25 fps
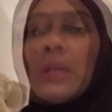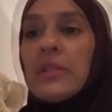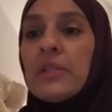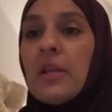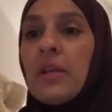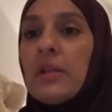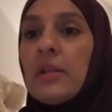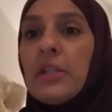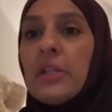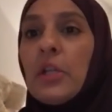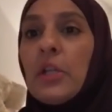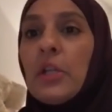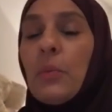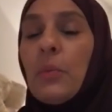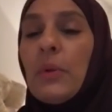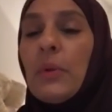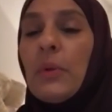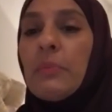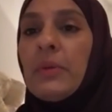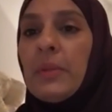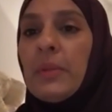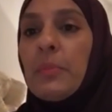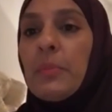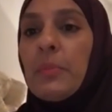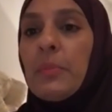When
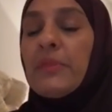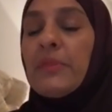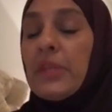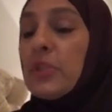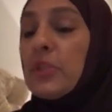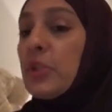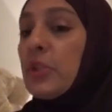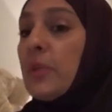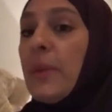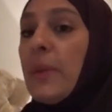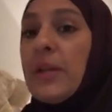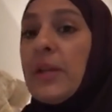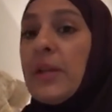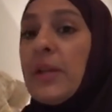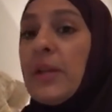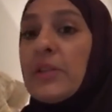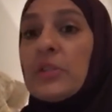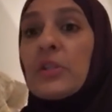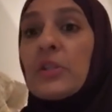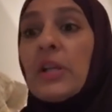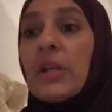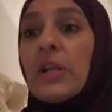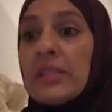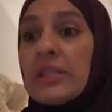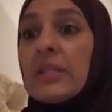people, if they do the master class,
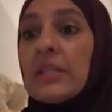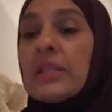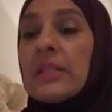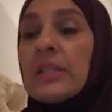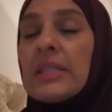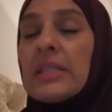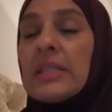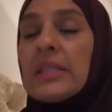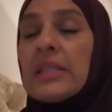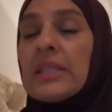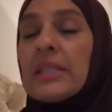they'll see this.